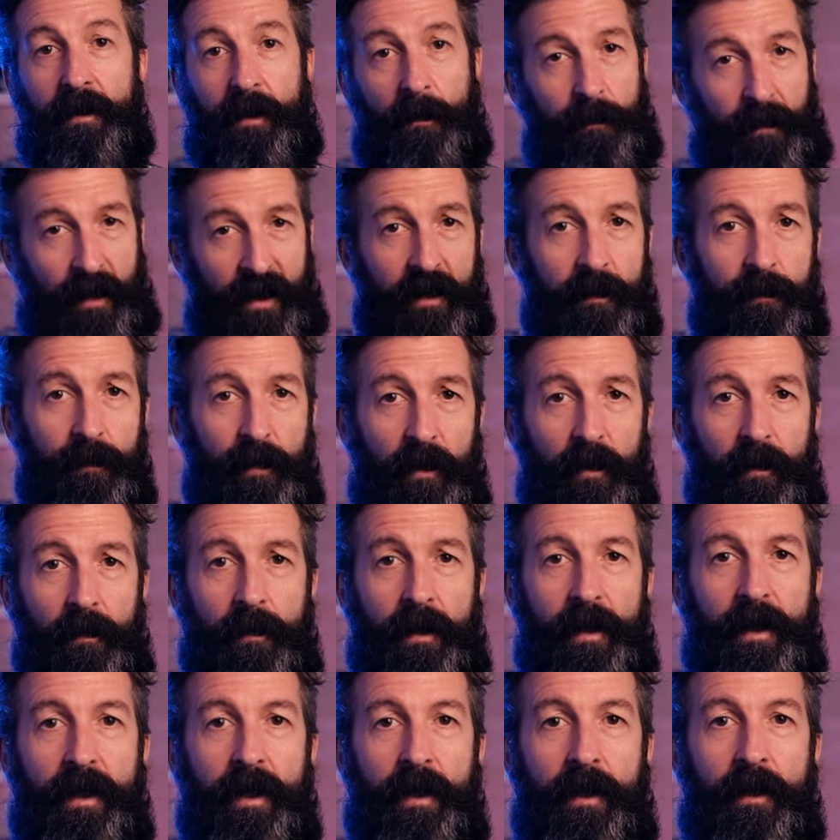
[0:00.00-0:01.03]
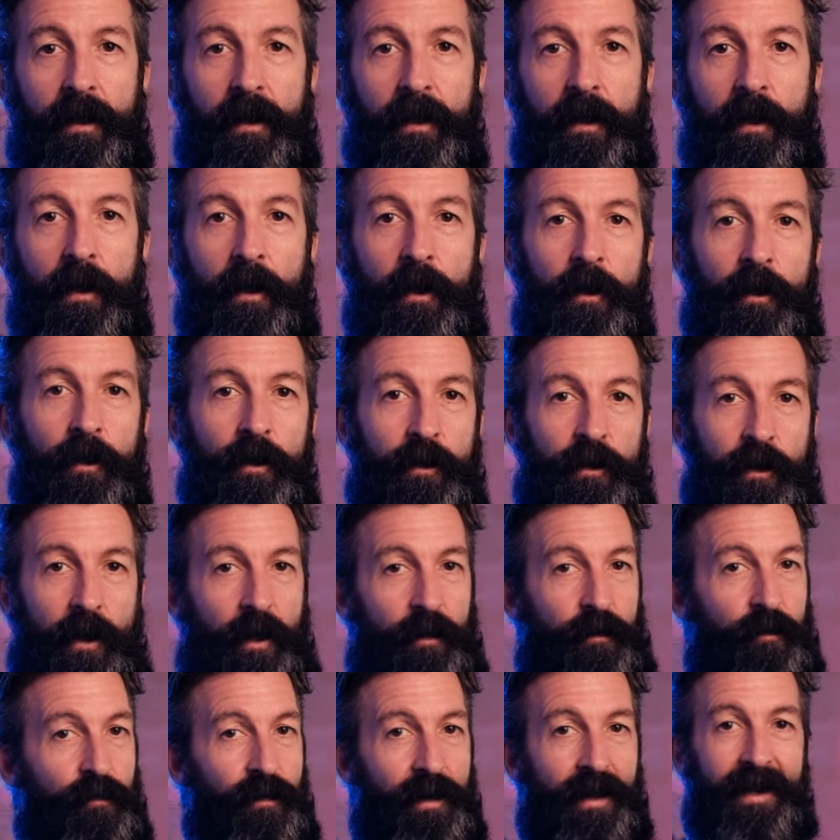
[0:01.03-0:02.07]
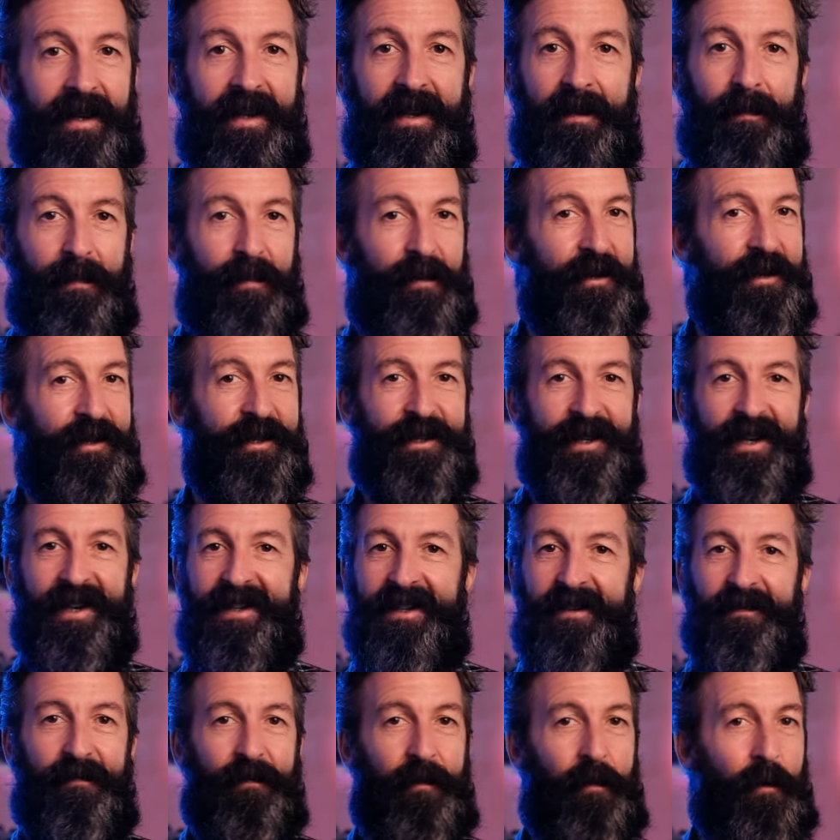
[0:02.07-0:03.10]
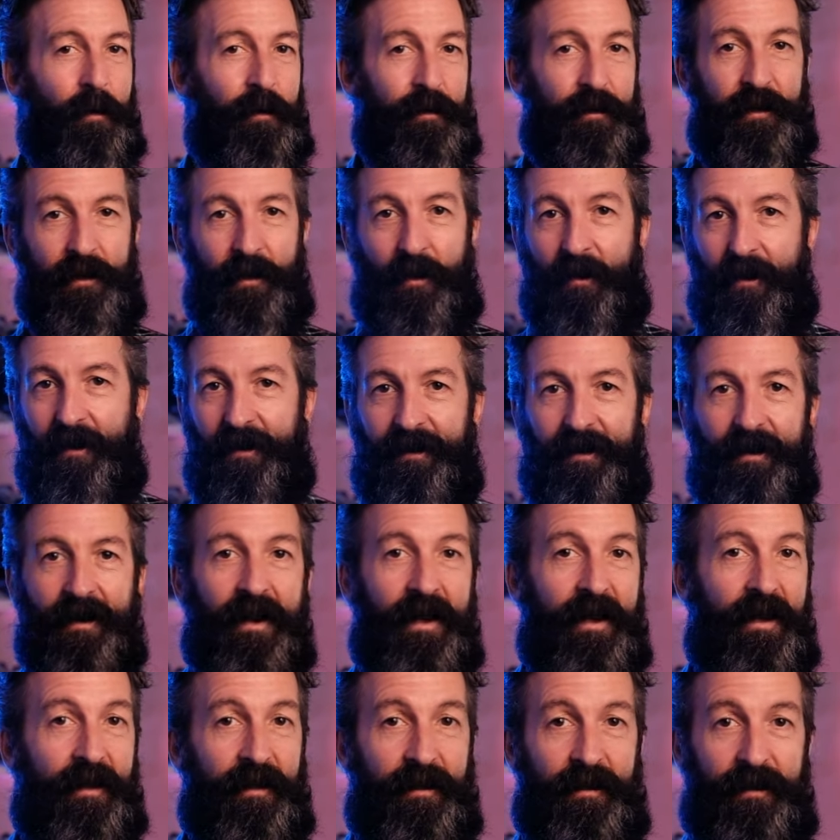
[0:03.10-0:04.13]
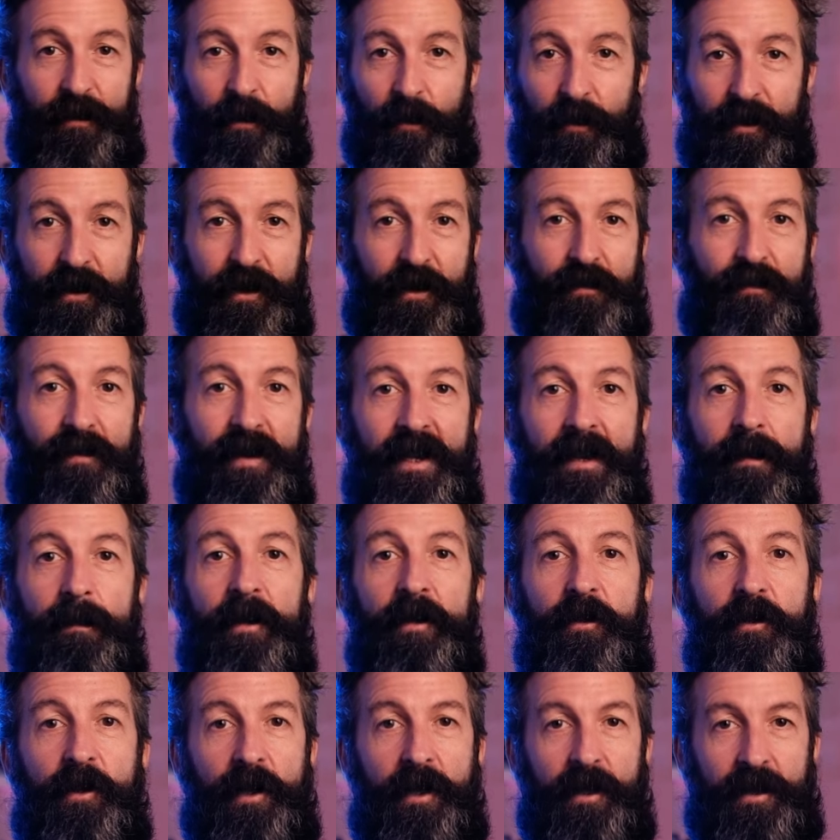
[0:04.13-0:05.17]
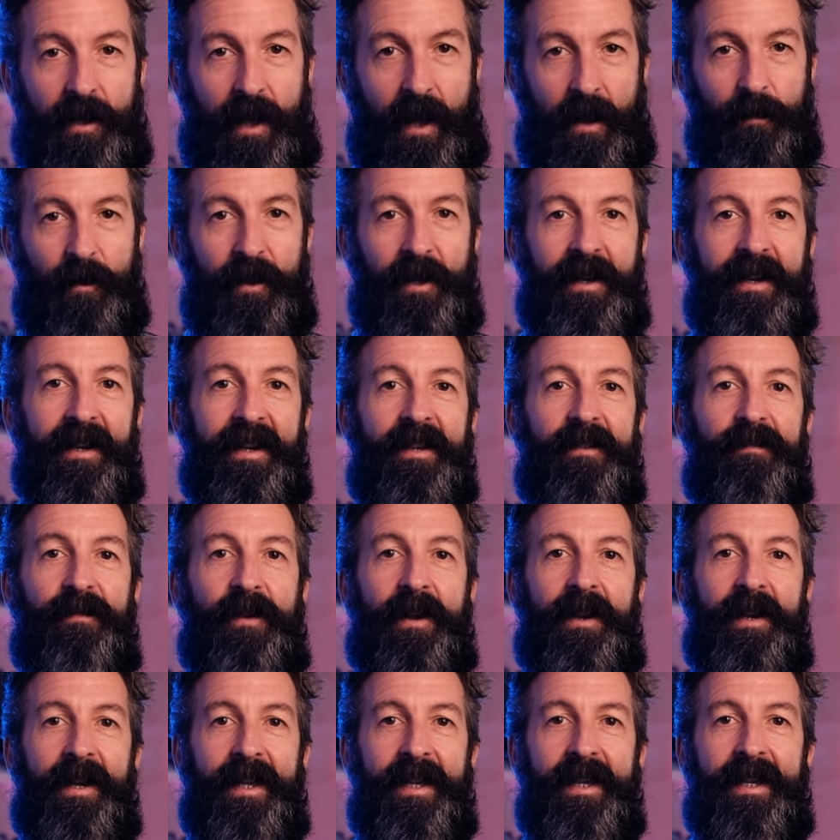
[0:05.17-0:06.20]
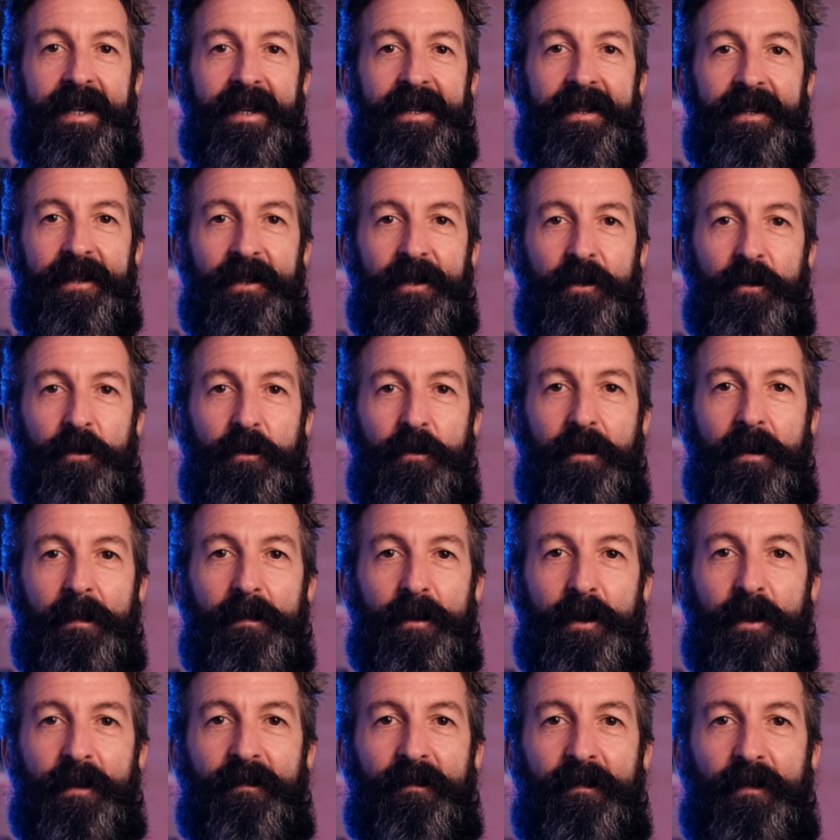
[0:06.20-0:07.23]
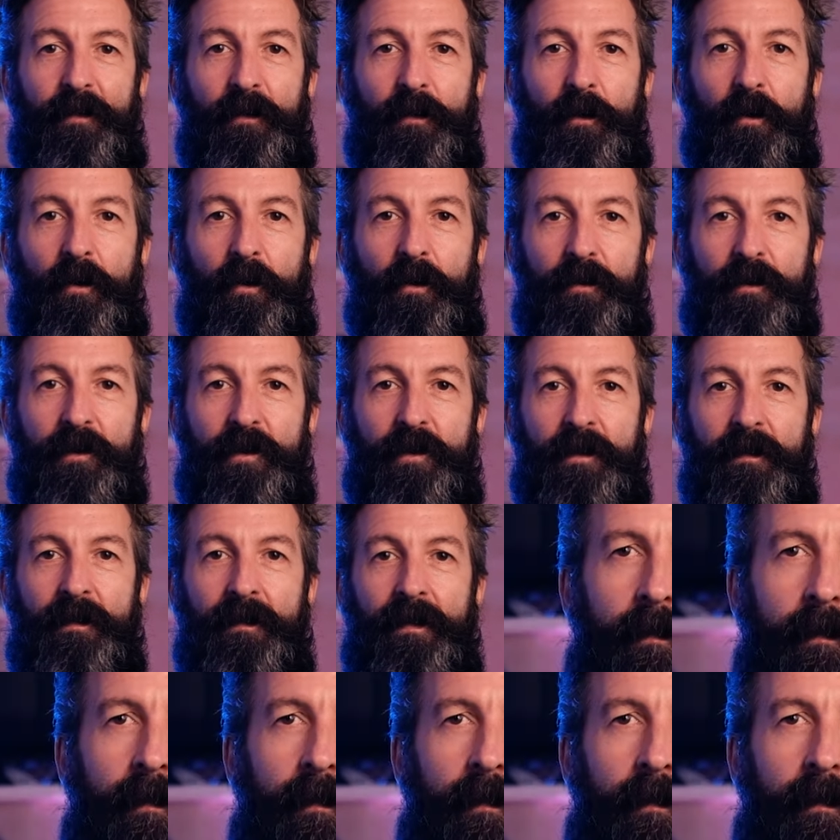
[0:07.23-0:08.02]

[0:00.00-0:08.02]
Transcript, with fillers: the people make. So I'd really appreciate your votes on those three images. I'm going to leave a link in the description for those.